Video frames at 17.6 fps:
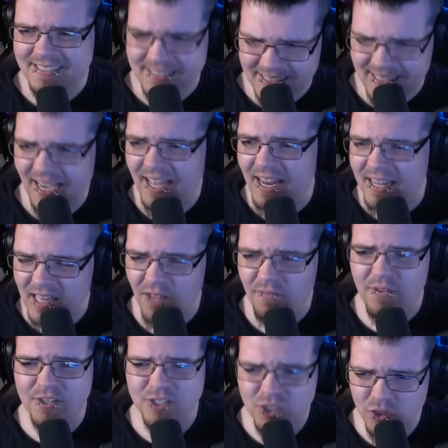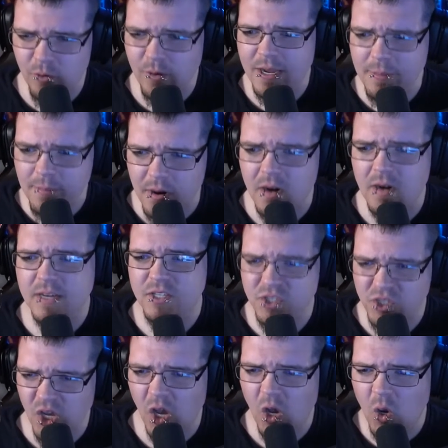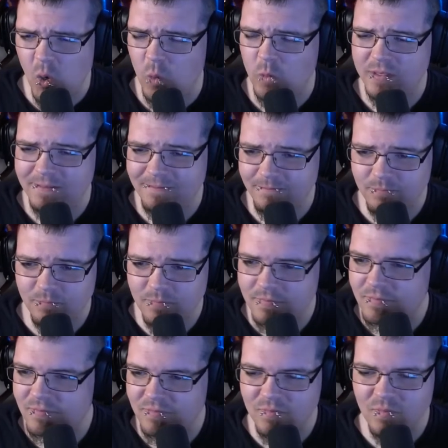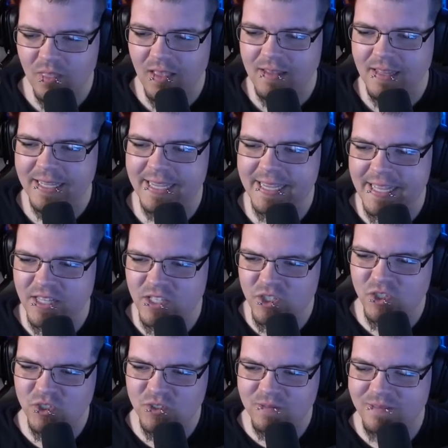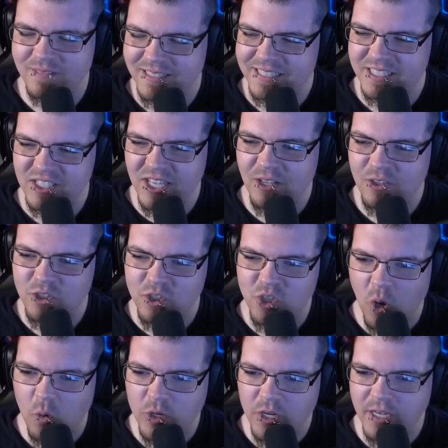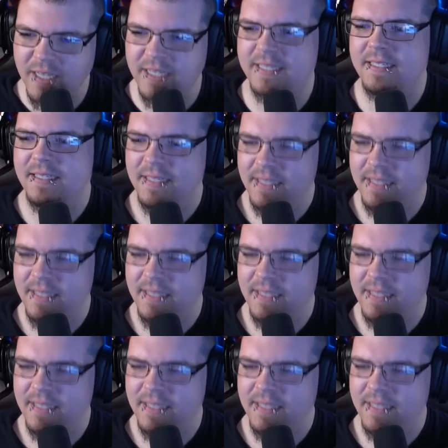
God, I love this screamer. He's so, like, sounds so good.